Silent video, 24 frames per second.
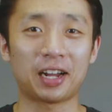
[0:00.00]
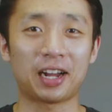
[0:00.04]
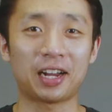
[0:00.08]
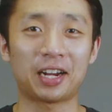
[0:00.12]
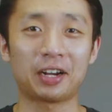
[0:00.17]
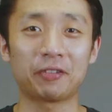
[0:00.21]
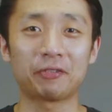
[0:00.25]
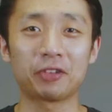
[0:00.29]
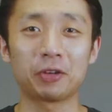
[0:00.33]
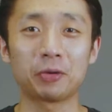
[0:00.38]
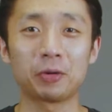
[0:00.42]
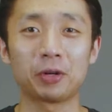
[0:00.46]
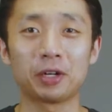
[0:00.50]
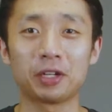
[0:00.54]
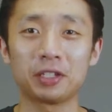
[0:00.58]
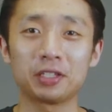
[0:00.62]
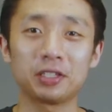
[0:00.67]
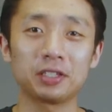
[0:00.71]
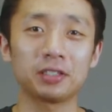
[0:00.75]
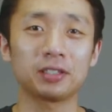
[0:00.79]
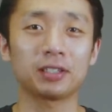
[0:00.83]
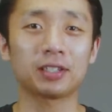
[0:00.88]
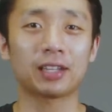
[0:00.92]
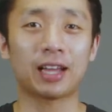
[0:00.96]
Hi
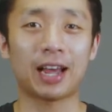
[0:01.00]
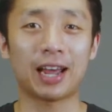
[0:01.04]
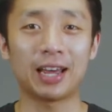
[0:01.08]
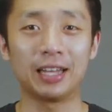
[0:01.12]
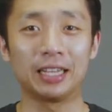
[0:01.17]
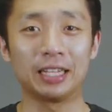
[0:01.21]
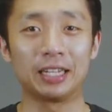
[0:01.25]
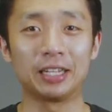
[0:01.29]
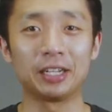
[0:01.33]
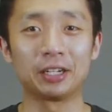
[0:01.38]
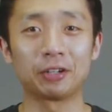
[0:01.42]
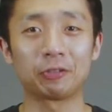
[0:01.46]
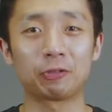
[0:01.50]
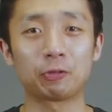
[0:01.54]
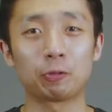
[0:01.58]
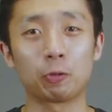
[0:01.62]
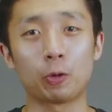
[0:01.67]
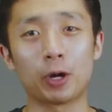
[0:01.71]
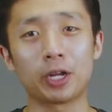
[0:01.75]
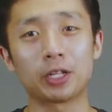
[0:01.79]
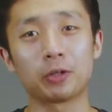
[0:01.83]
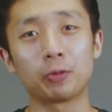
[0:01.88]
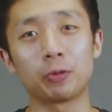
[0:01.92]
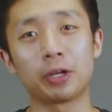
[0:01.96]
everyone, Kyle here from
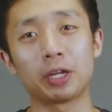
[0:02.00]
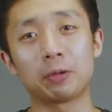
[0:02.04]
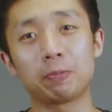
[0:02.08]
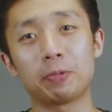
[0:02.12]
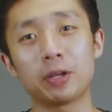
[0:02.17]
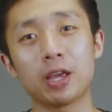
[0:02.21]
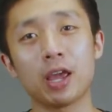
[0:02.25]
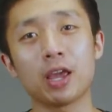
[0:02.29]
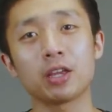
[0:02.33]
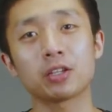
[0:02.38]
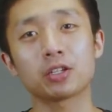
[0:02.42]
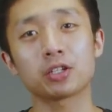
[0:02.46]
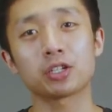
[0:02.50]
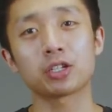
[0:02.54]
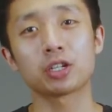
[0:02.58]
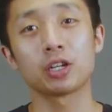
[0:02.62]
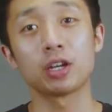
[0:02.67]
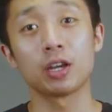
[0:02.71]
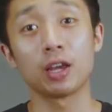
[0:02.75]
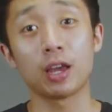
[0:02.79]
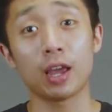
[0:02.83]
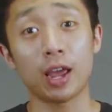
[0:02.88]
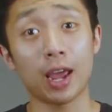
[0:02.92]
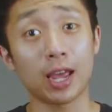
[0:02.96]
Wide Awake PH,
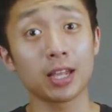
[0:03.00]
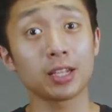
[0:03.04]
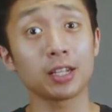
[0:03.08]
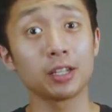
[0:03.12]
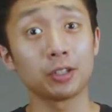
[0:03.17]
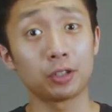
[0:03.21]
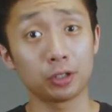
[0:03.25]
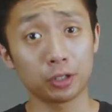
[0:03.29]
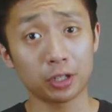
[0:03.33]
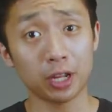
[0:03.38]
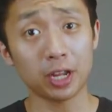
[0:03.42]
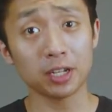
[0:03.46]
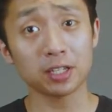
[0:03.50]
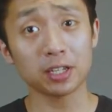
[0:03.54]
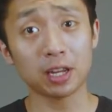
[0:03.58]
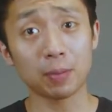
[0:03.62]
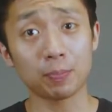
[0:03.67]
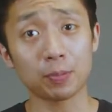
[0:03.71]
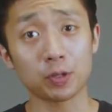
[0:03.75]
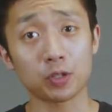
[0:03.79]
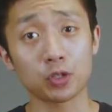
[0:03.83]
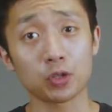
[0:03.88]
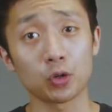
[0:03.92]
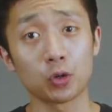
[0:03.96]
and in today's
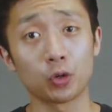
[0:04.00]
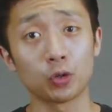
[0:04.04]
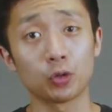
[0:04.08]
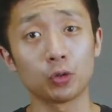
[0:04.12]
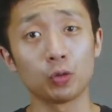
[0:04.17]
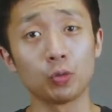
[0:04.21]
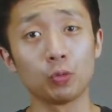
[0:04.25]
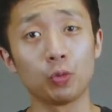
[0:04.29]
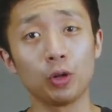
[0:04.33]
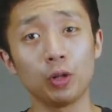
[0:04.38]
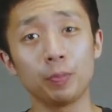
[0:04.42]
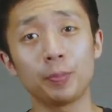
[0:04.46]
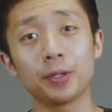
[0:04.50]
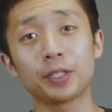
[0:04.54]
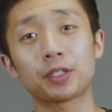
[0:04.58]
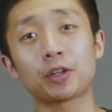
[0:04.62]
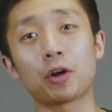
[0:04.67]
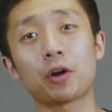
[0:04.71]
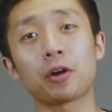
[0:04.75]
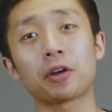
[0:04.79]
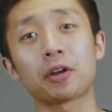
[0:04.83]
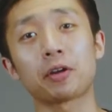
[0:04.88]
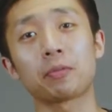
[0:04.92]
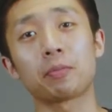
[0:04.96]
episode, we'll be
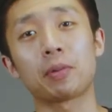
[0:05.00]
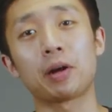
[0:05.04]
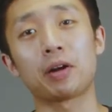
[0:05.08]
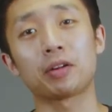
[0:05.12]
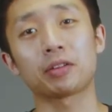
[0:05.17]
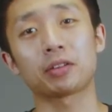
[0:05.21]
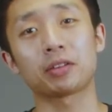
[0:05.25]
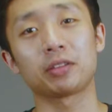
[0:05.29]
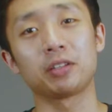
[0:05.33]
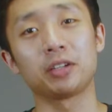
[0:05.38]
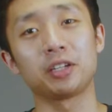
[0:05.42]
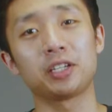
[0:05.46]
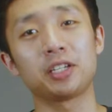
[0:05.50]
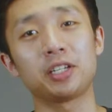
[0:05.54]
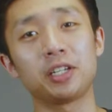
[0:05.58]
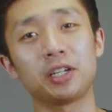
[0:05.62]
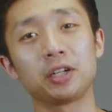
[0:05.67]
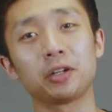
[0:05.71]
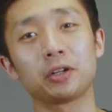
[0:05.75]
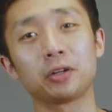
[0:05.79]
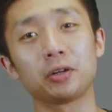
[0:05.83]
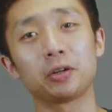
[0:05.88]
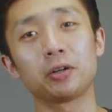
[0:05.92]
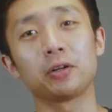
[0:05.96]
talking about the
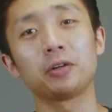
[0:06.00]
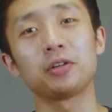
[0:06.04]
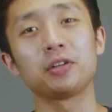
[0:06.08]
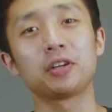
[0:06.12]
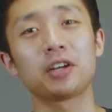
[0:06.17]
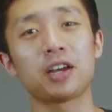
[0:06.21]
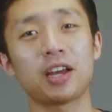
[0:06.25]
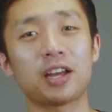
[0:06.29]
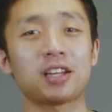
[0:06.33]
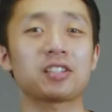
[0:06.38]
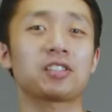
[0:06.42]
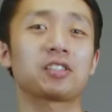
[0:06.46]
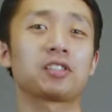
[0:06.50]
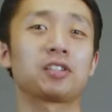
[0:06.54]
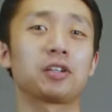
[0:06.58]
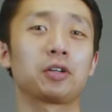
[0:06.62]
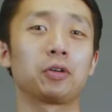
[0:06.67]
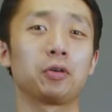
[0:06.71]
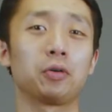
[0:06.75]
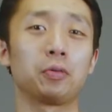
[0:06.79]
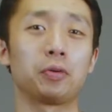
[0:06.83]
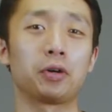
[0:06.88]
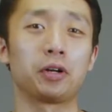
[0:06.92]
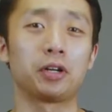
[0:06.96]
Hero
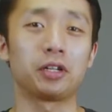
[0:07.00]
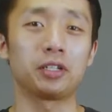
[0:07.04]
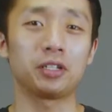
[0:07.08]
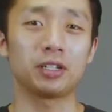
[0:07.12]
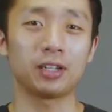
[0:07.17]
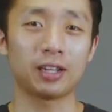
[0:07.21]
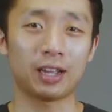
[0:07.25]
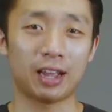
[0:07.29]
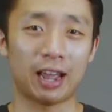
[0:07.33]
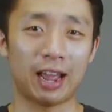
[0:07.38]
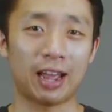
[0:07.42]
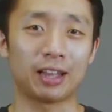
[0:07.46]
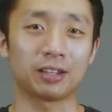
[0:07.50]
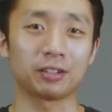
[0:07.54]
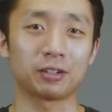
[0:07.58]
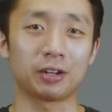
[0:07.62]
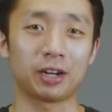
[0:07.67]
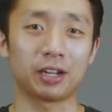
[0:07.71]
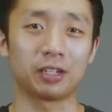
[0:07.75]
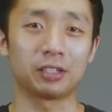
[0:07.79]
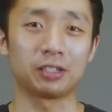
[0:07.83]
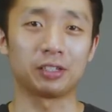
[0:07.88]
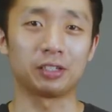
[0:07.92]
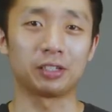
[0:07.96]
S01 hand
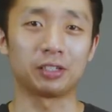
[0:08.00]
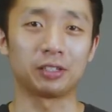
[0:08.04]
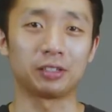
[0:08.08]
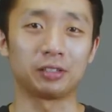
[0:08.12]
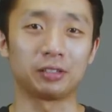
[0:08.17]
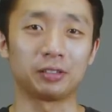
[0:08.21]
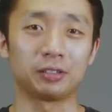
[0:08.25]
grinder.